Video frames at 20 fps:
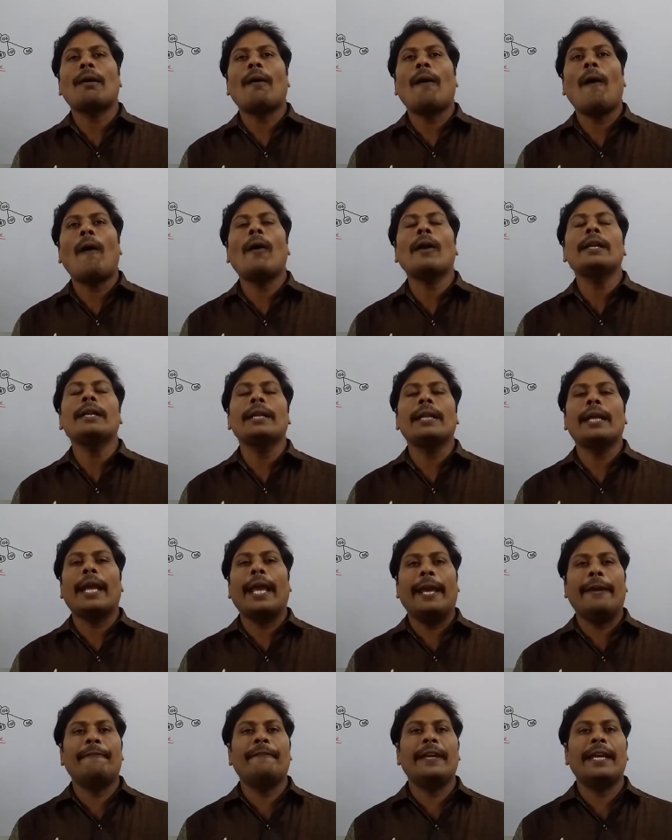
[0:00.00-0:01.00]
on
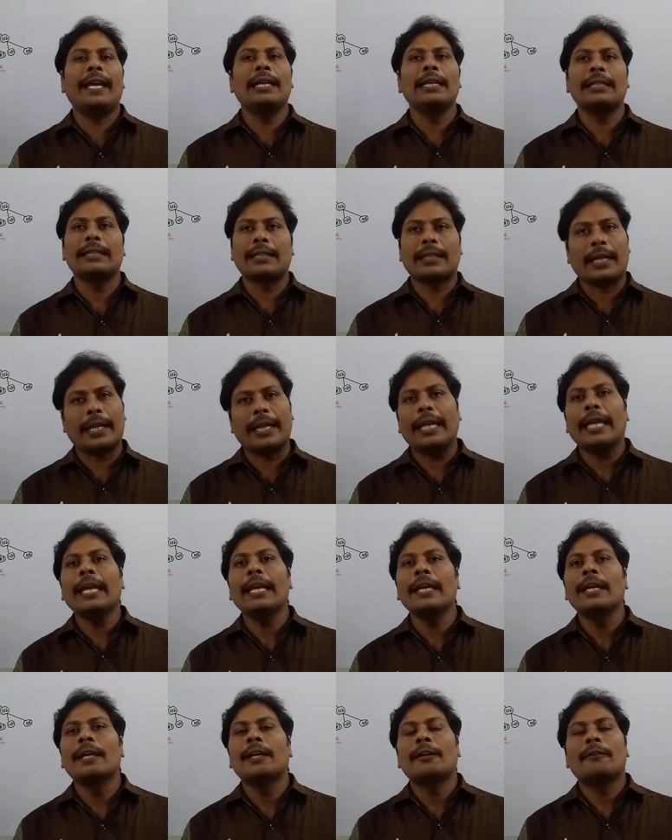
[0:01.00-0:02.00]
A V L tree